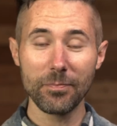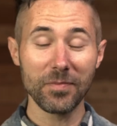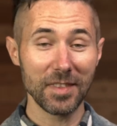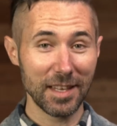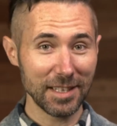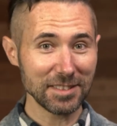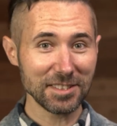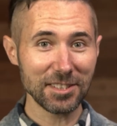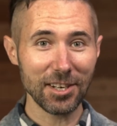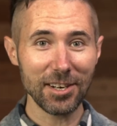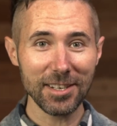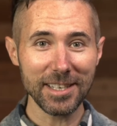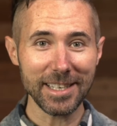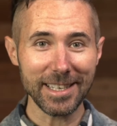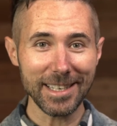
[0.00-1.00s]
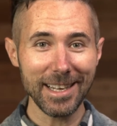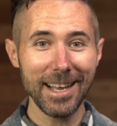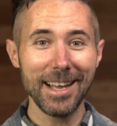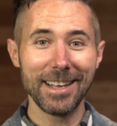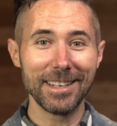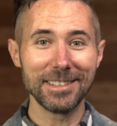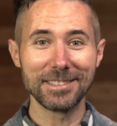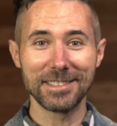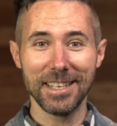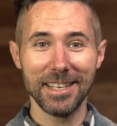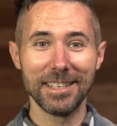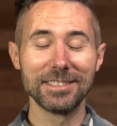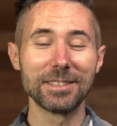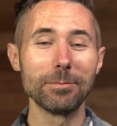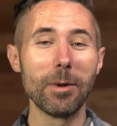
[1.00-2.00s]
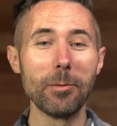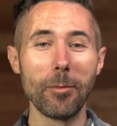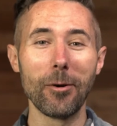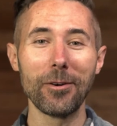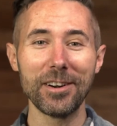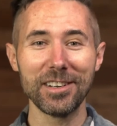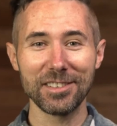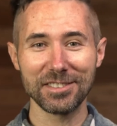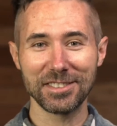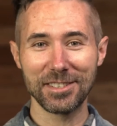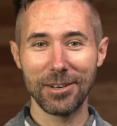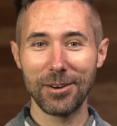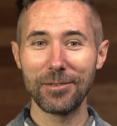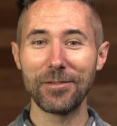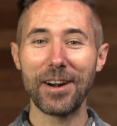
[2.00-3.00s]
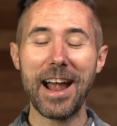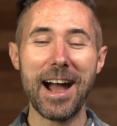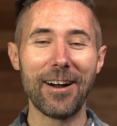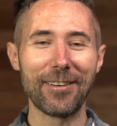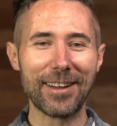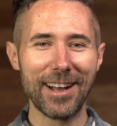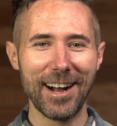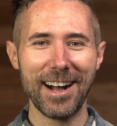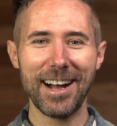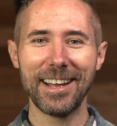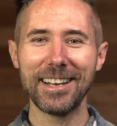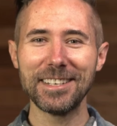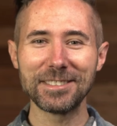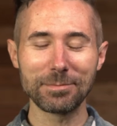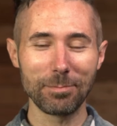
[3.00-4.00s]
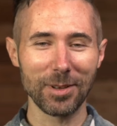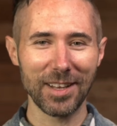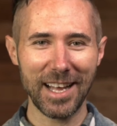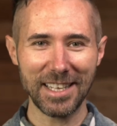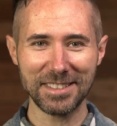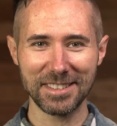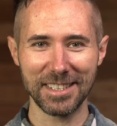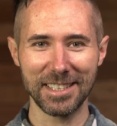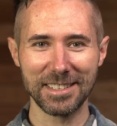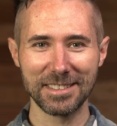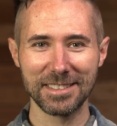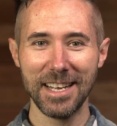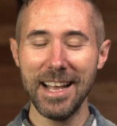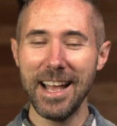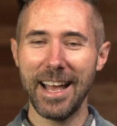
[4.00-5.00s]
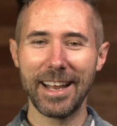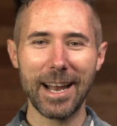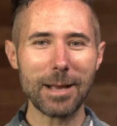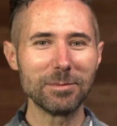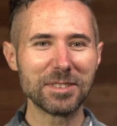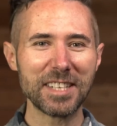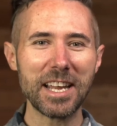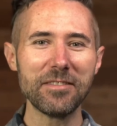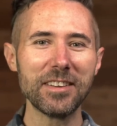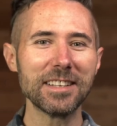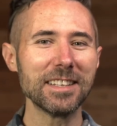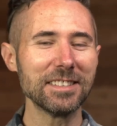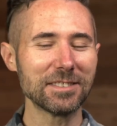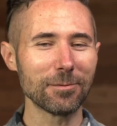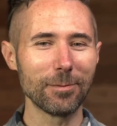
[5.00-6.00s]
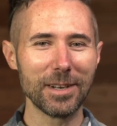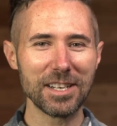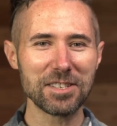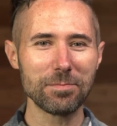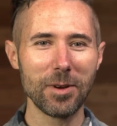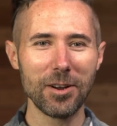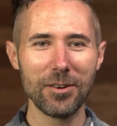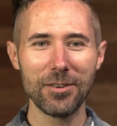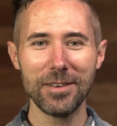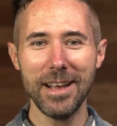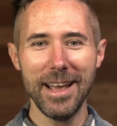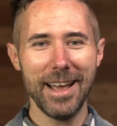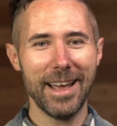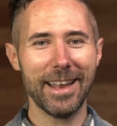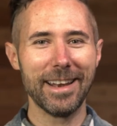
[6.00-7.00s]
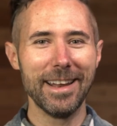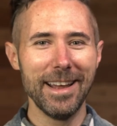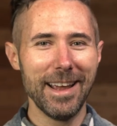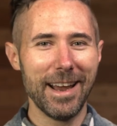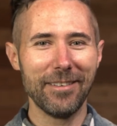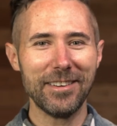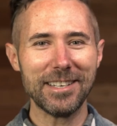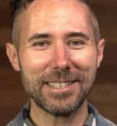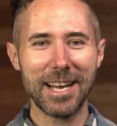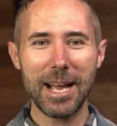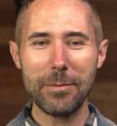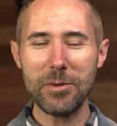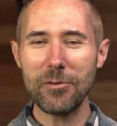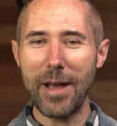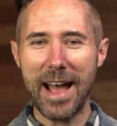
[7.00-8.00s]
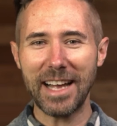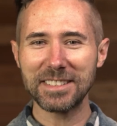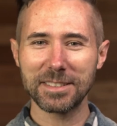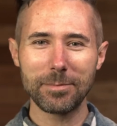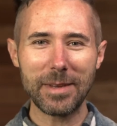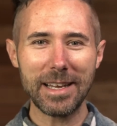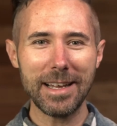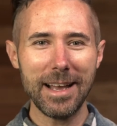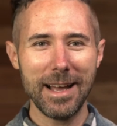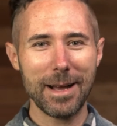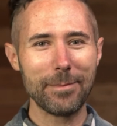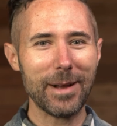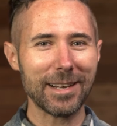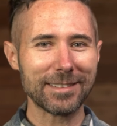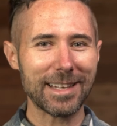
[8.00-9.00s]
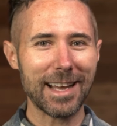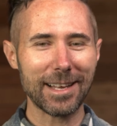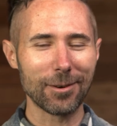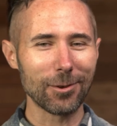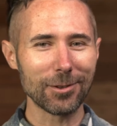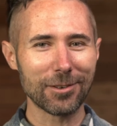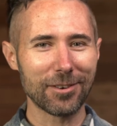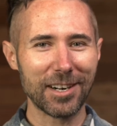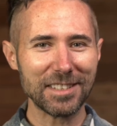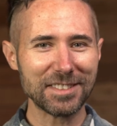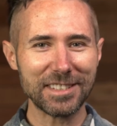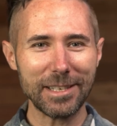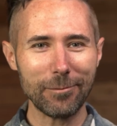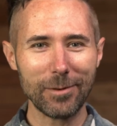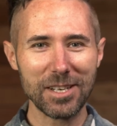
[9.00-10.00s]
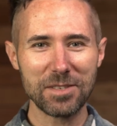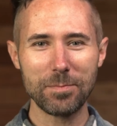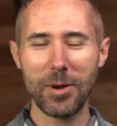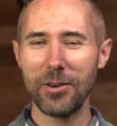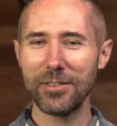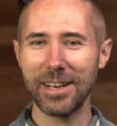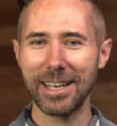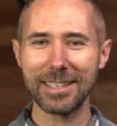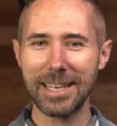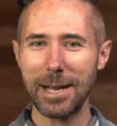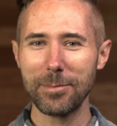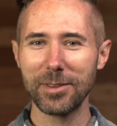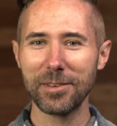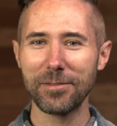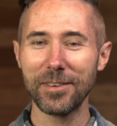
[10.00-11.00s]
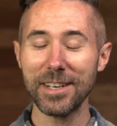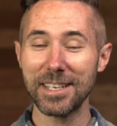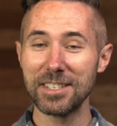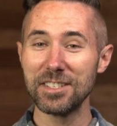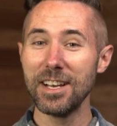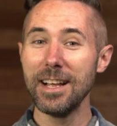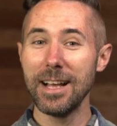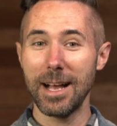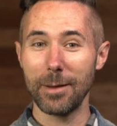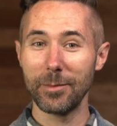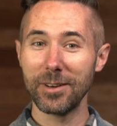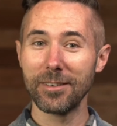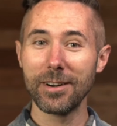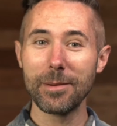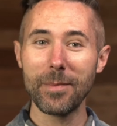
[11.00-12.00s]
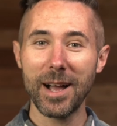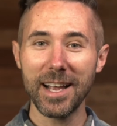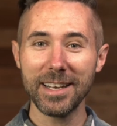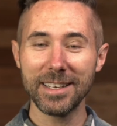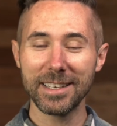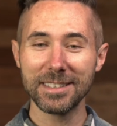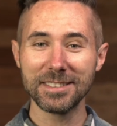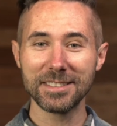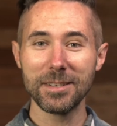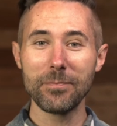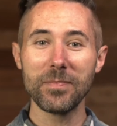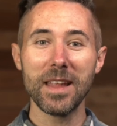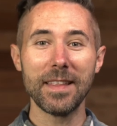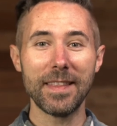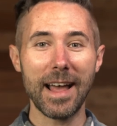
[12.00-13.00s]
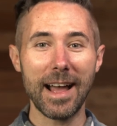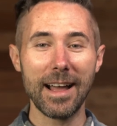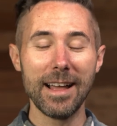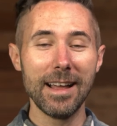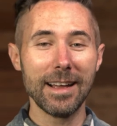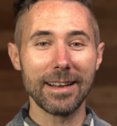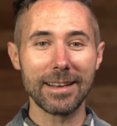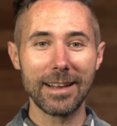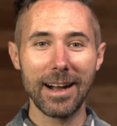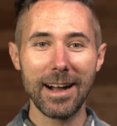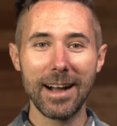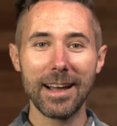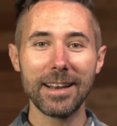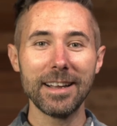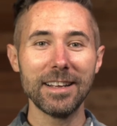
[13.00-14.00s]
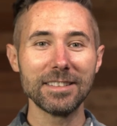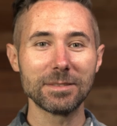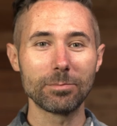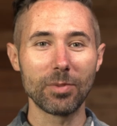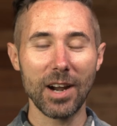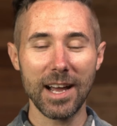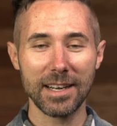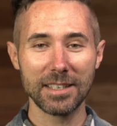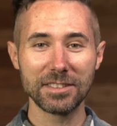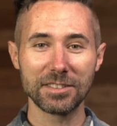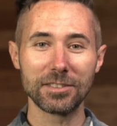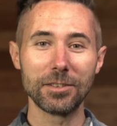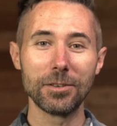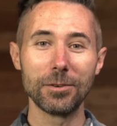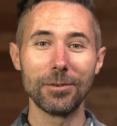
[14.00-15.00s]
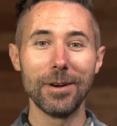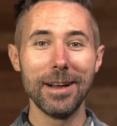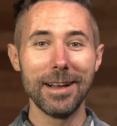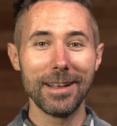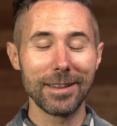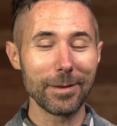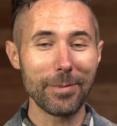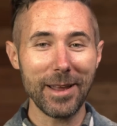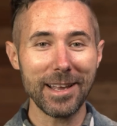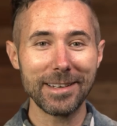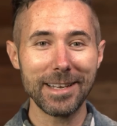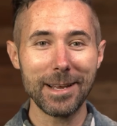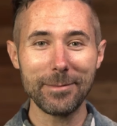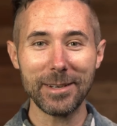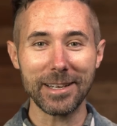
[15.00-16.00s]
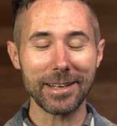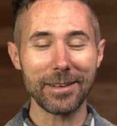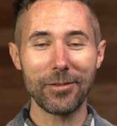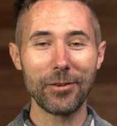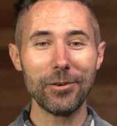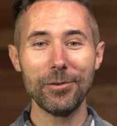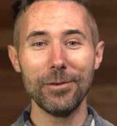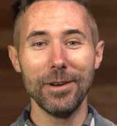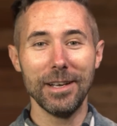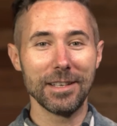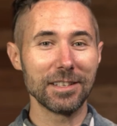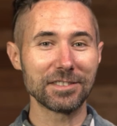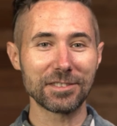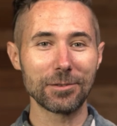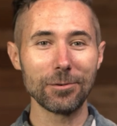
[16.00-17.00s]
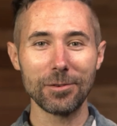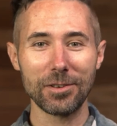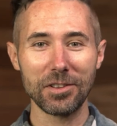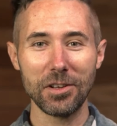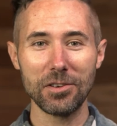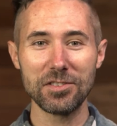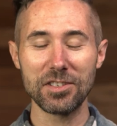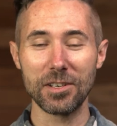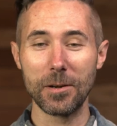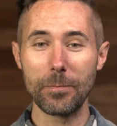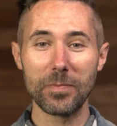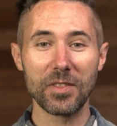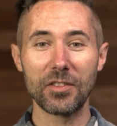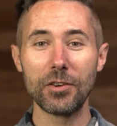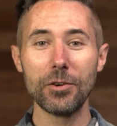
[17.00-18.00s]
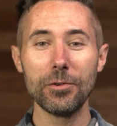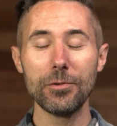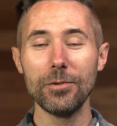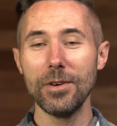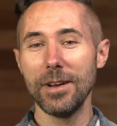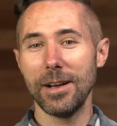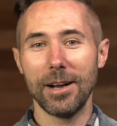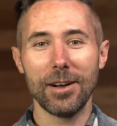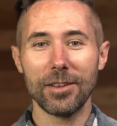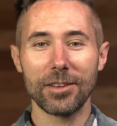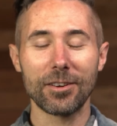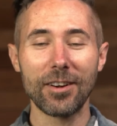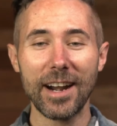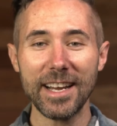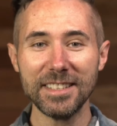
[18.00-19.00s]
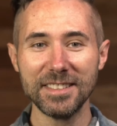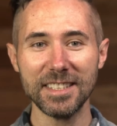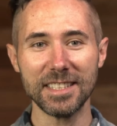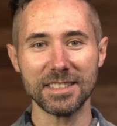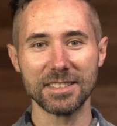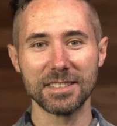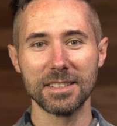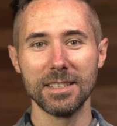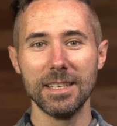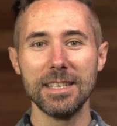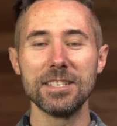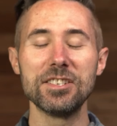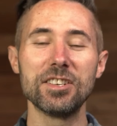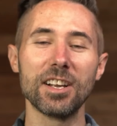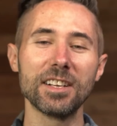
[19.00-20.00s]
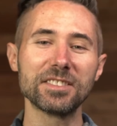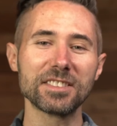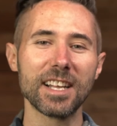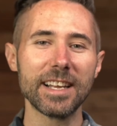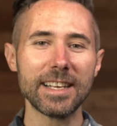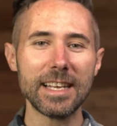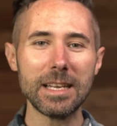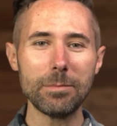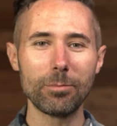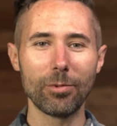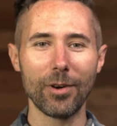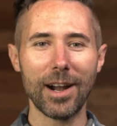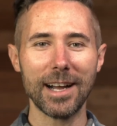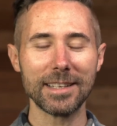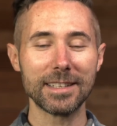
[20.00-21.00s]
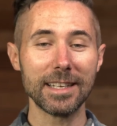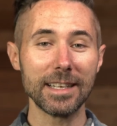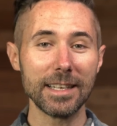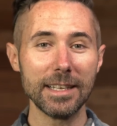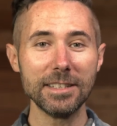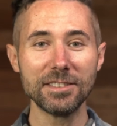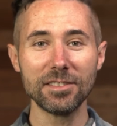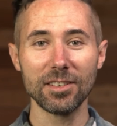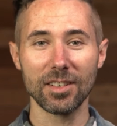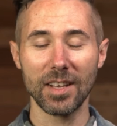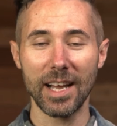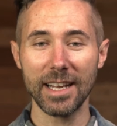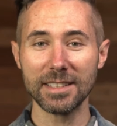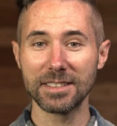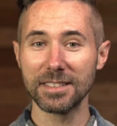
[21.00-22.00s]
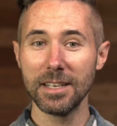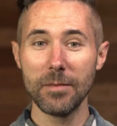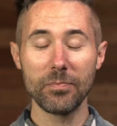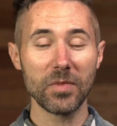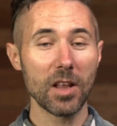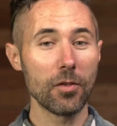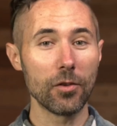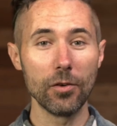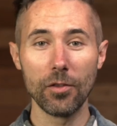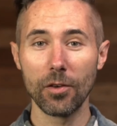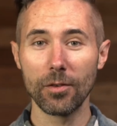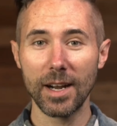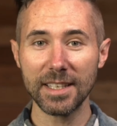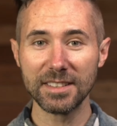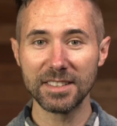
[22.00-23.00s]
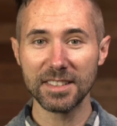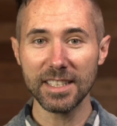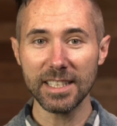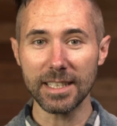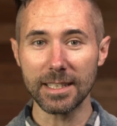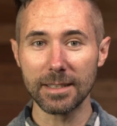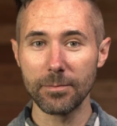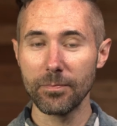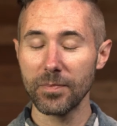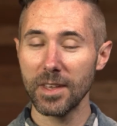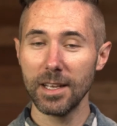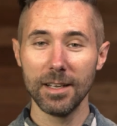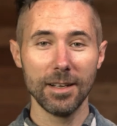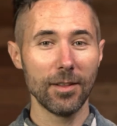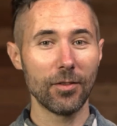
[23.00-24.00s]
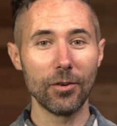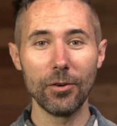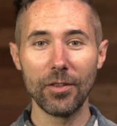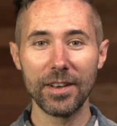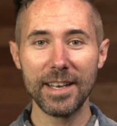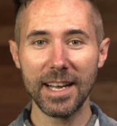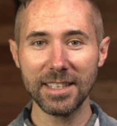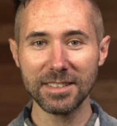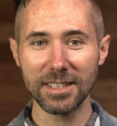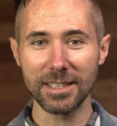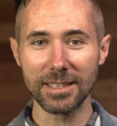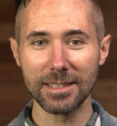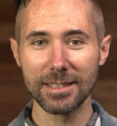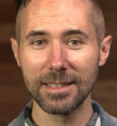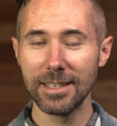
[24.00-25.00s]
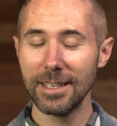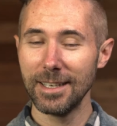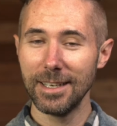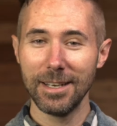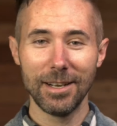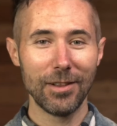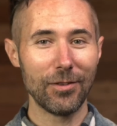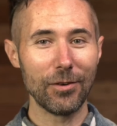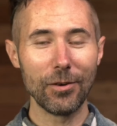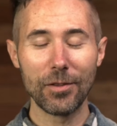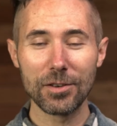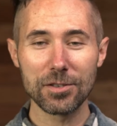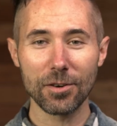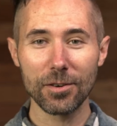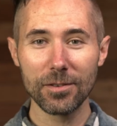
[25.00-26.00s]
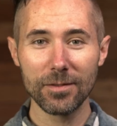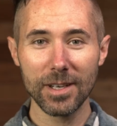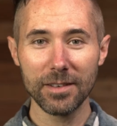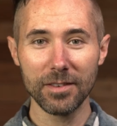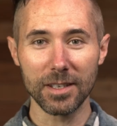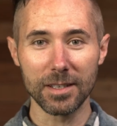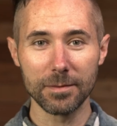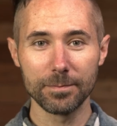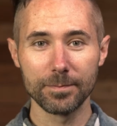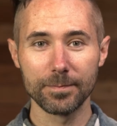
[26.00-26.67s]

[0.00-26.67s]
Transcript: this turkey is a memorial stone for how God has blessed us. And I'm saving this wishbone, and every time you ask me about that old crusty wishbone on top of the fridge, I'm going to remind us that God has brought us through the pandemic, through the school closure, through all the crises, just like he brought the Israelites through the Red Sea, through the desert, through the Jordan River.